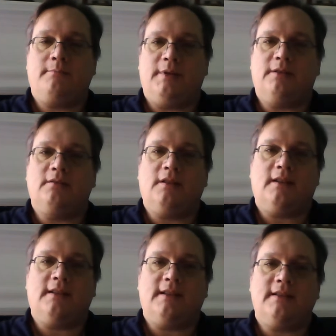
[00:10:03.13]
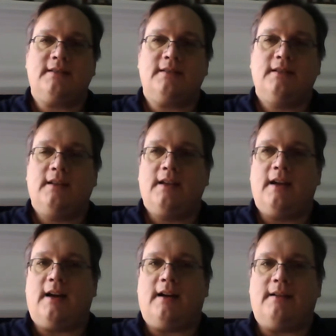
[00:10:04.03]
build on this.
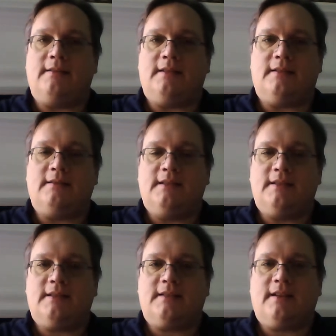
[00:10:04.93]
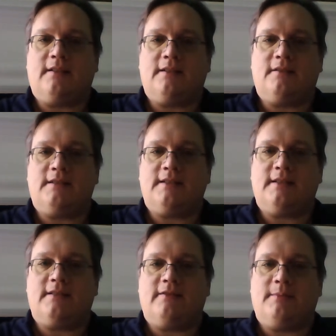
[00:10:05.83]
The 6
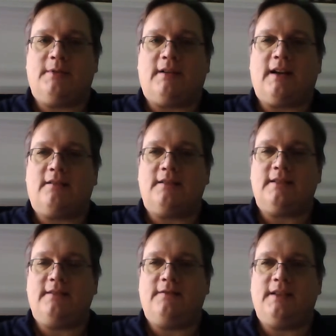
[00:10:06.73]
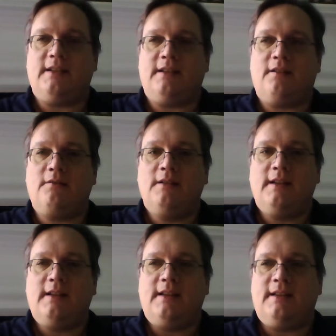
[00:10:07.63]
characteristics of a bureaucracy video
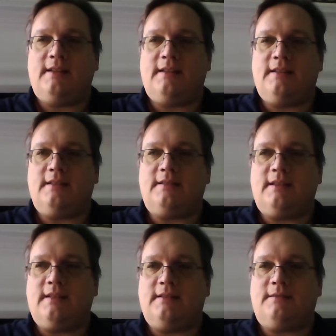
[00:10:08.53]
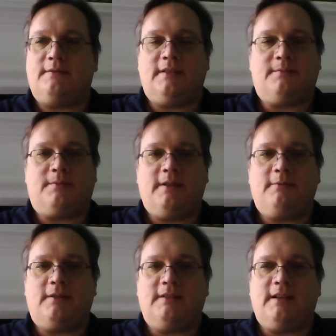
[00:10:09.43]
is pretty
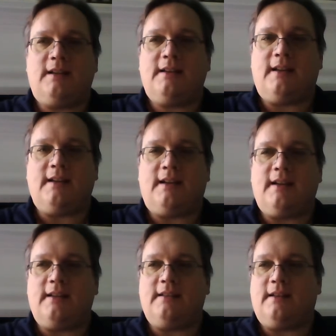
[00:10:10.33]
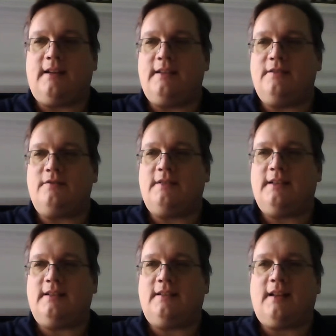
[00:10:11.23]
well done. I enjoyed
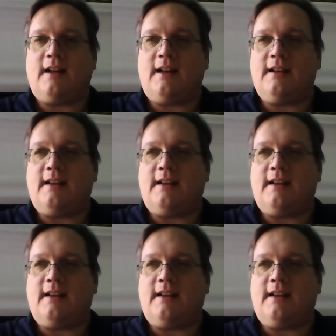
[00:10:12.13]
it a lot.